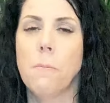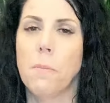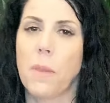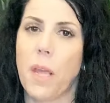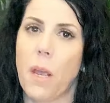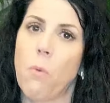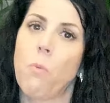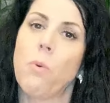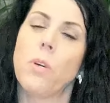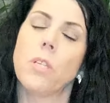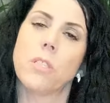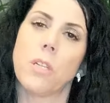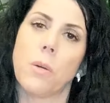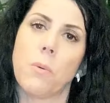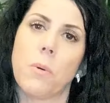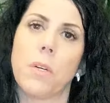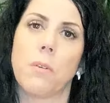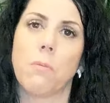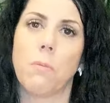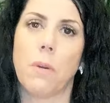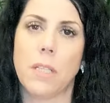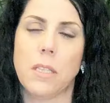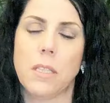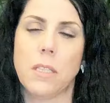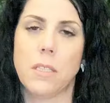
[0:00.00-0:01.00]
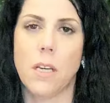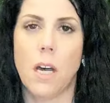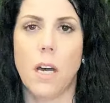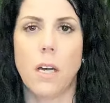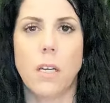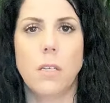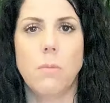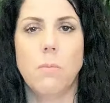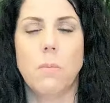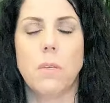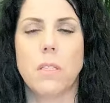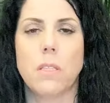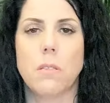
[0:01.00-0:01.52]
I wish I would have read the
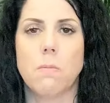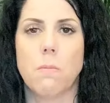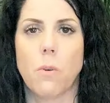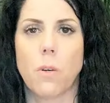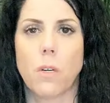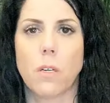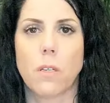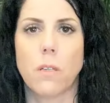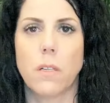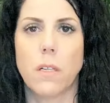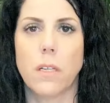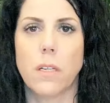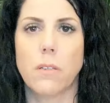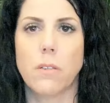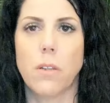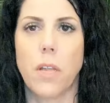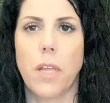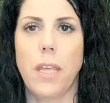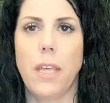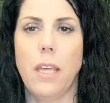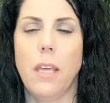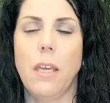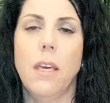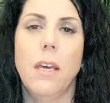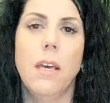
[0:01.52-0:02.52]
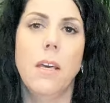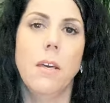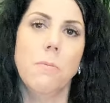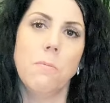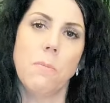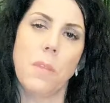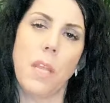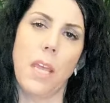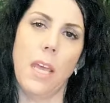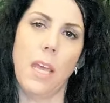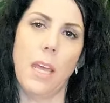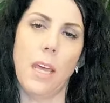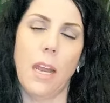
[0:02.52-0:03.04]
documents more clearly,
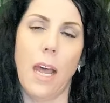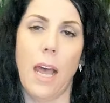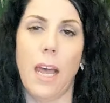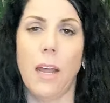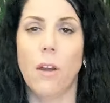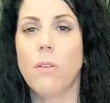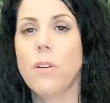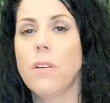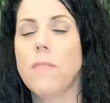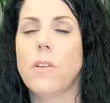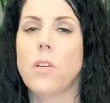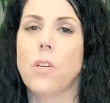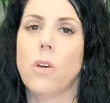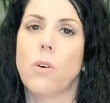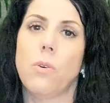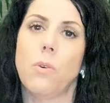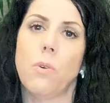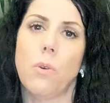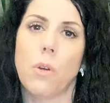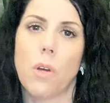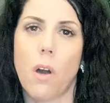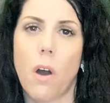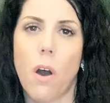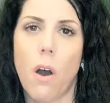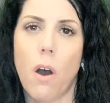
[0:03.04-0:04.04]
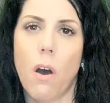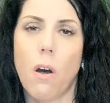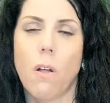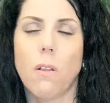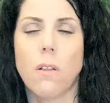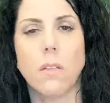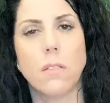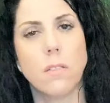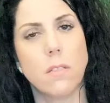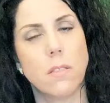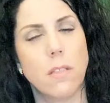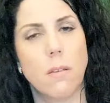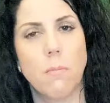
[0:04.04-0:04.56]
and I don't even know who to call,
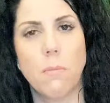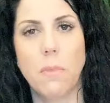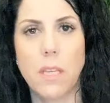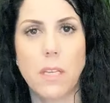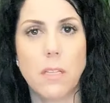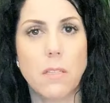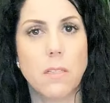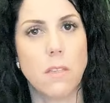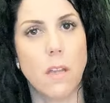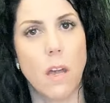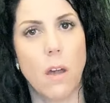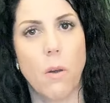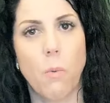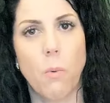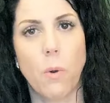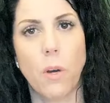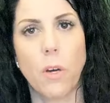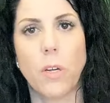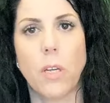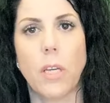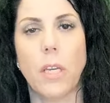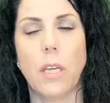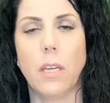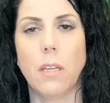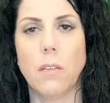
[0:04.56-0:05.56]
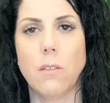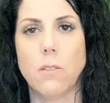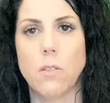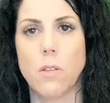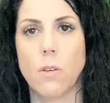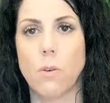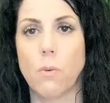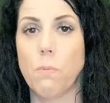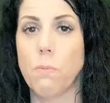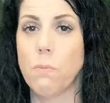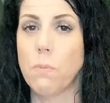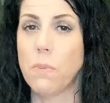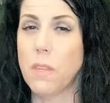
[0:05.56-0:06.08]
and something's not working.
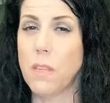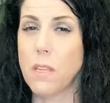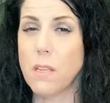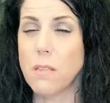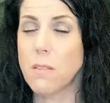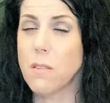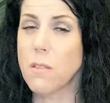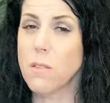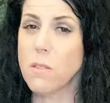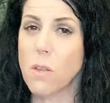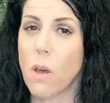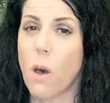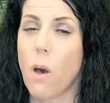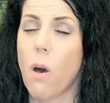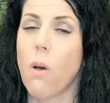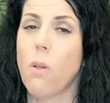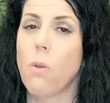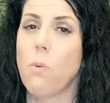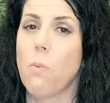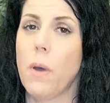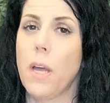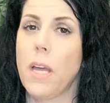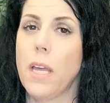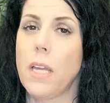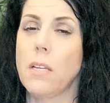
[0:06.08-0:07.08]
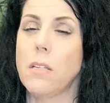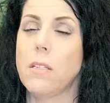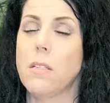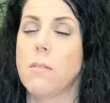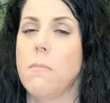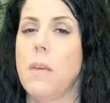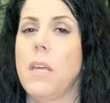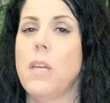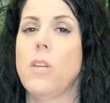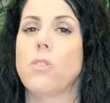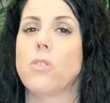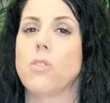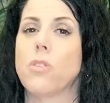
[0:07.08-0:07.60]
So this is all a way to
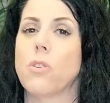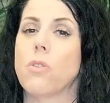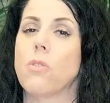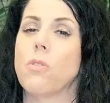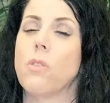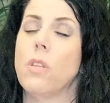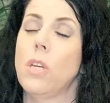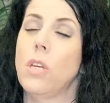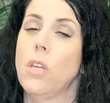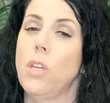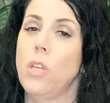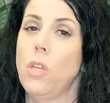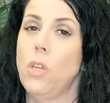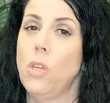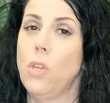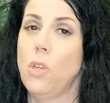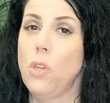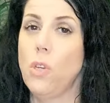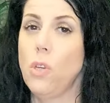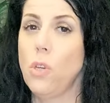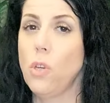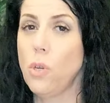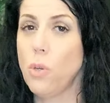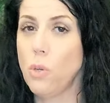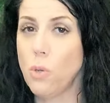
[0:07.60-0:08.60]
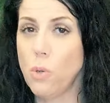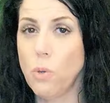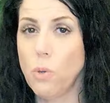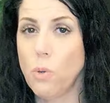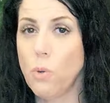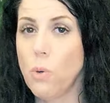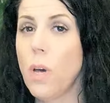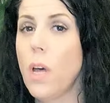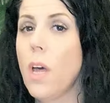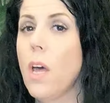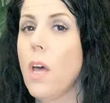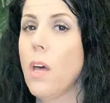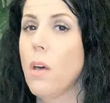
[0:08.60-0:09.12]
make sure that
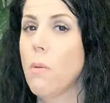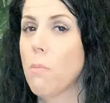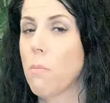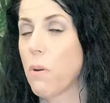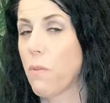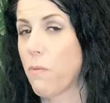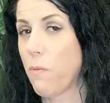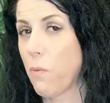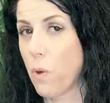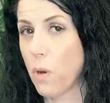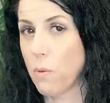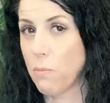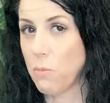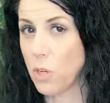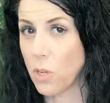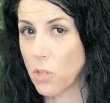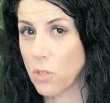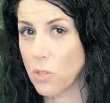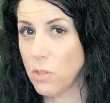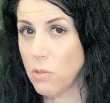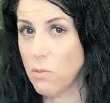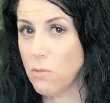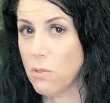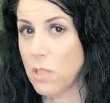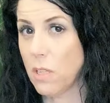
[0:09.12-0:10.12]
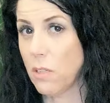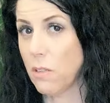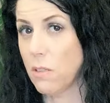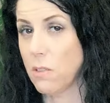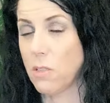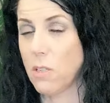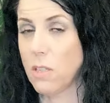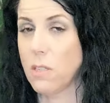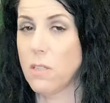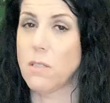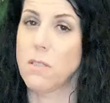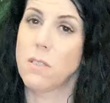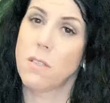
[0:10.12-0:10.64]
you perform your due
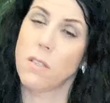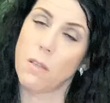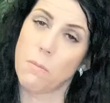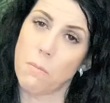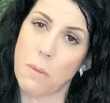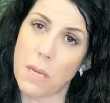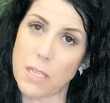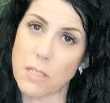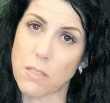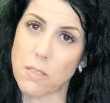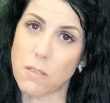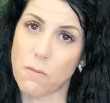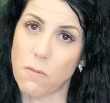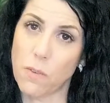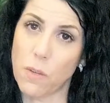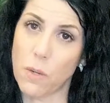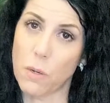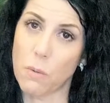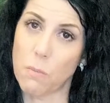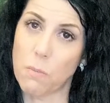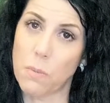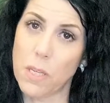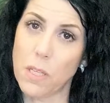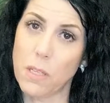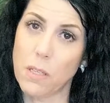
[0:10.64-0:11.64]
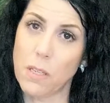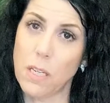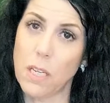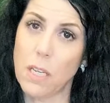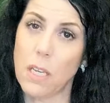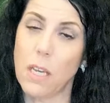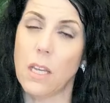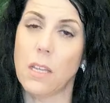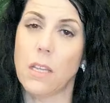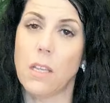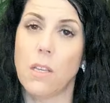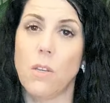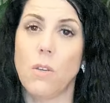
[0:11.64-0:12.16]
diligence to the best of your ability,
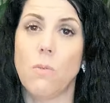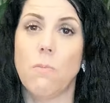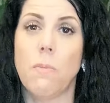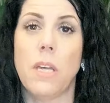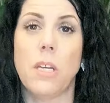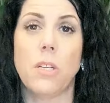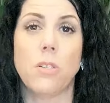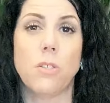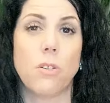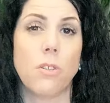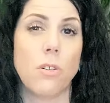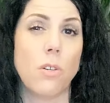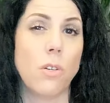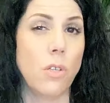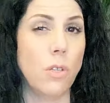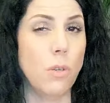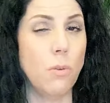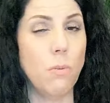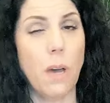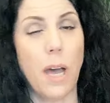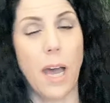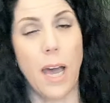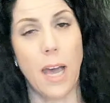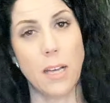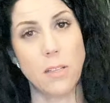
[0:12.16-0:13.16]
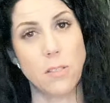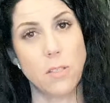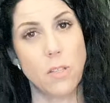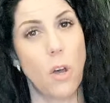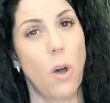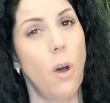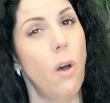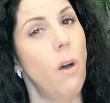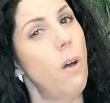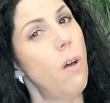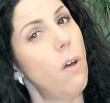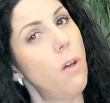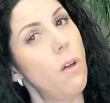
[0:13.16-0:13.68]
and that you make sure you ask
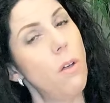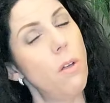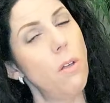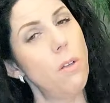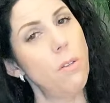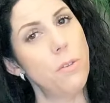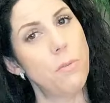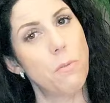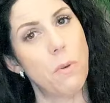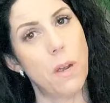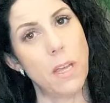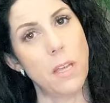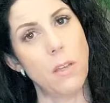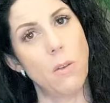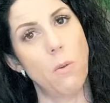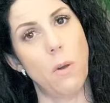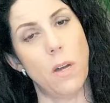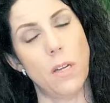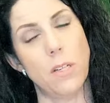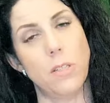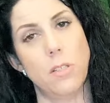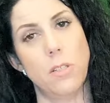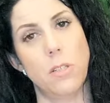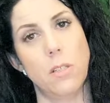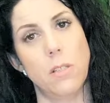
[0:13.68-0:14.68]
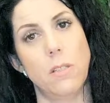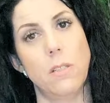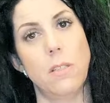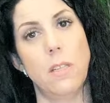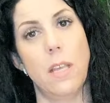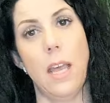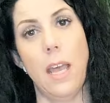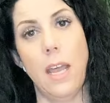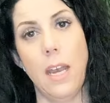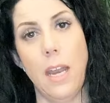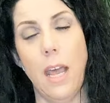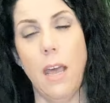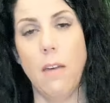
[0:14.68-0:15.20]
all the right questions
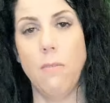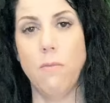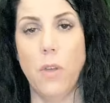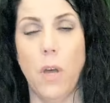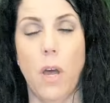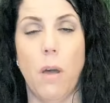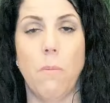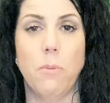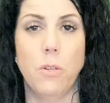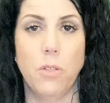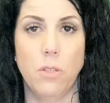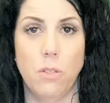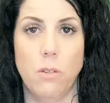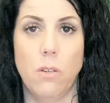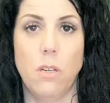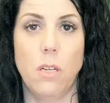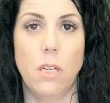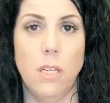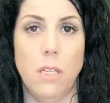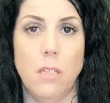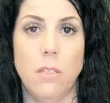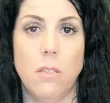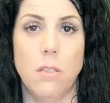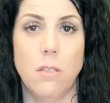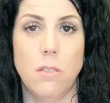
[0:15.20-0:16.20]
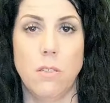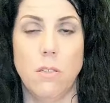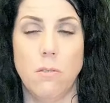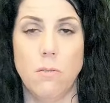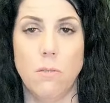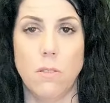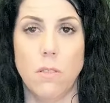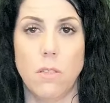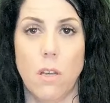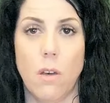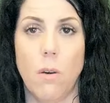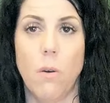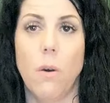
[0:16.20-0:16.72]
and have the opportunity to do
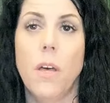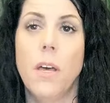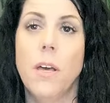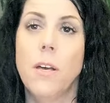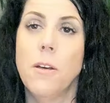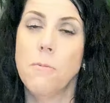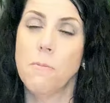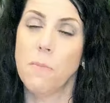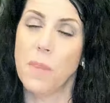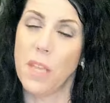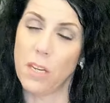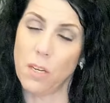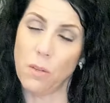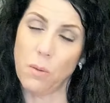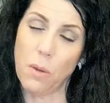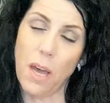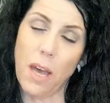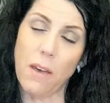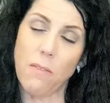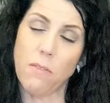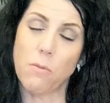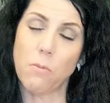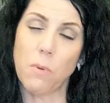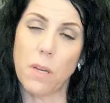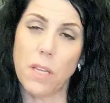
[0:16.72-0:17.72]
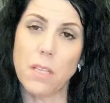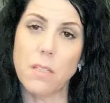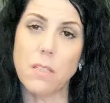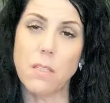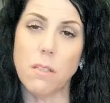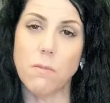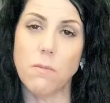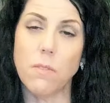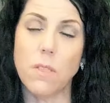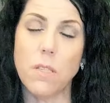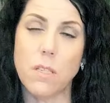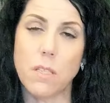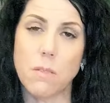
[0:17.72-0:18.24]
so. And you have a
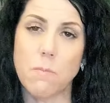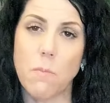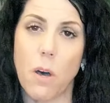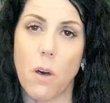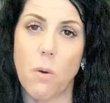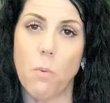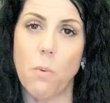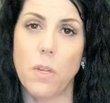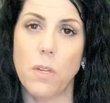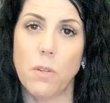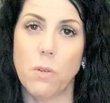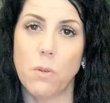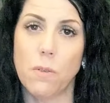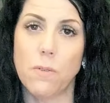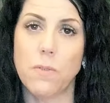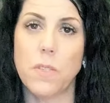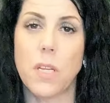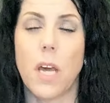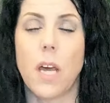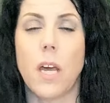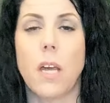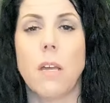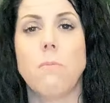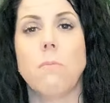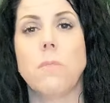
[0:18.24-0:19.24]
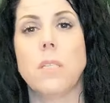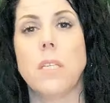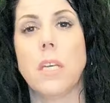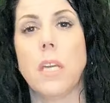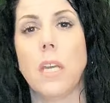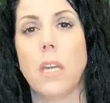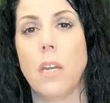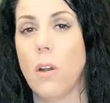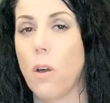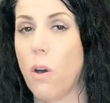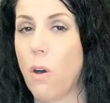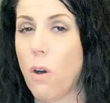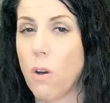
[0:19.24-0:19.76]
relatively small window of time to get
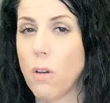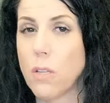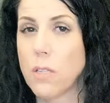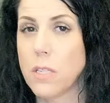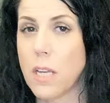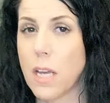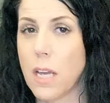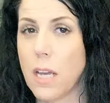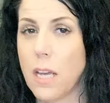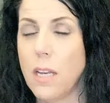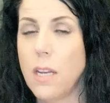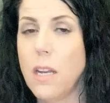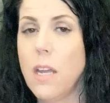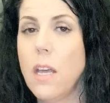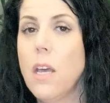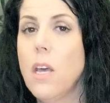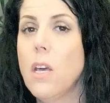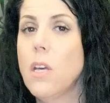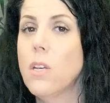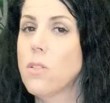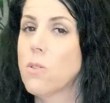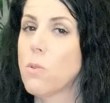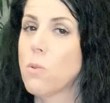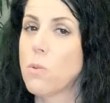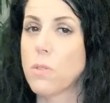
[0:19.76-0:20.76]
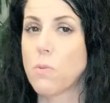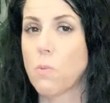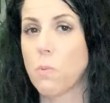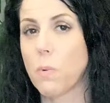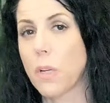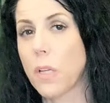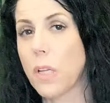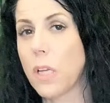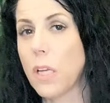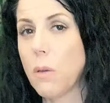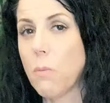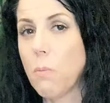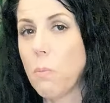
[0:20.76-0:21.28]
it all done, so it's
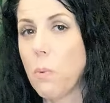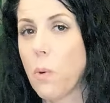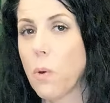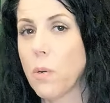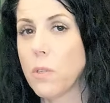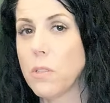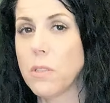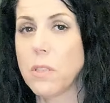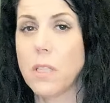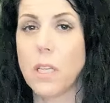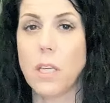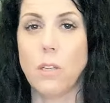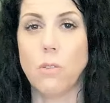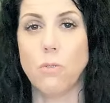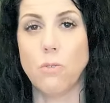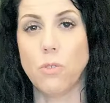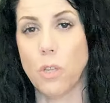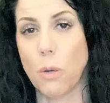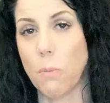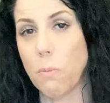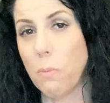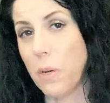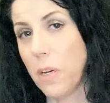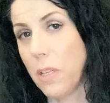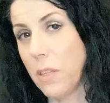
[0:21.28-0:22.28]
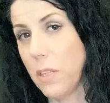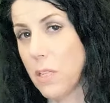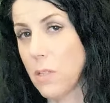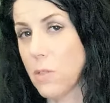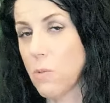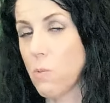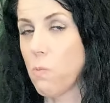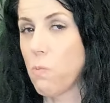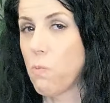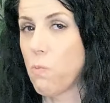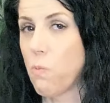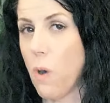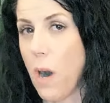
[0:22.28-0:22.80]
really important that you jump on this
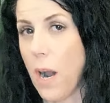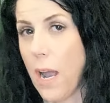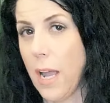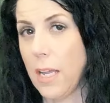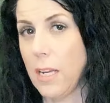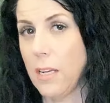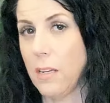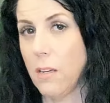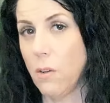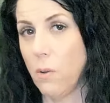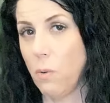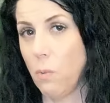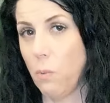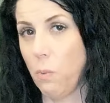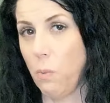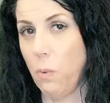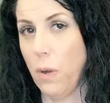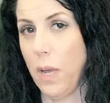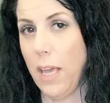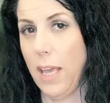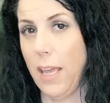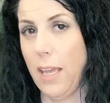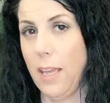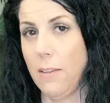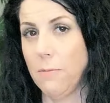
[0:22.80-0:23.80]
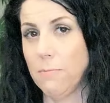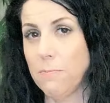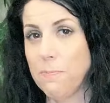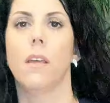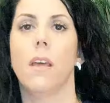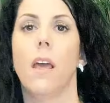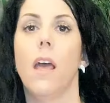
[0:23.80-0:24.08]
right away.